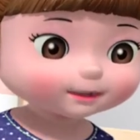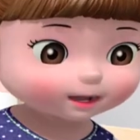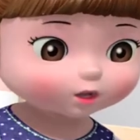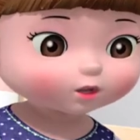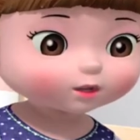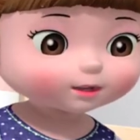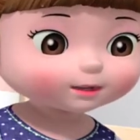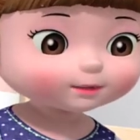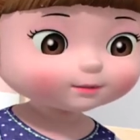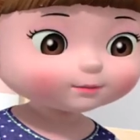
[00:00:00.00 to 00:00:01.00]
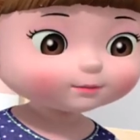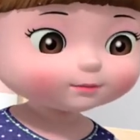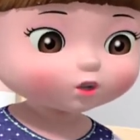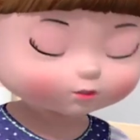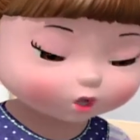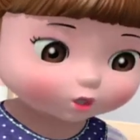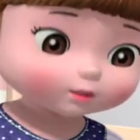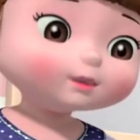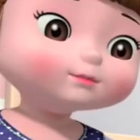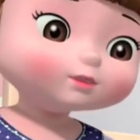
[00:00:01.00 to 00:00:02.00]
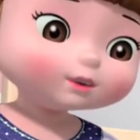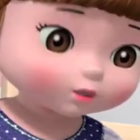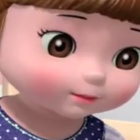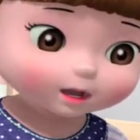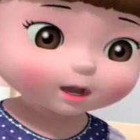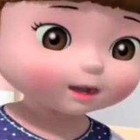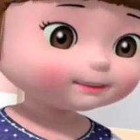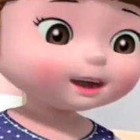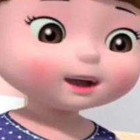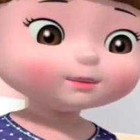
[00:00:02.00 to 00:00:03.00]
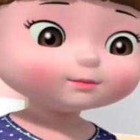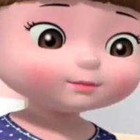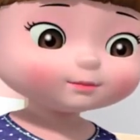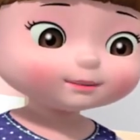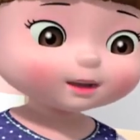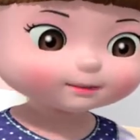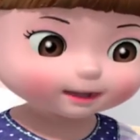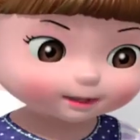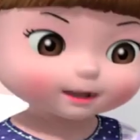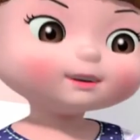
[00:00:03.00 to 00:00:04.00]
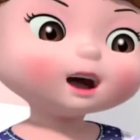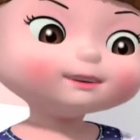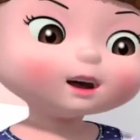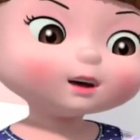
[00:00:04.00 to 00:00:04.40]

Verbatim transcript: It's okay. You don't need to feel bad about it. We all get a little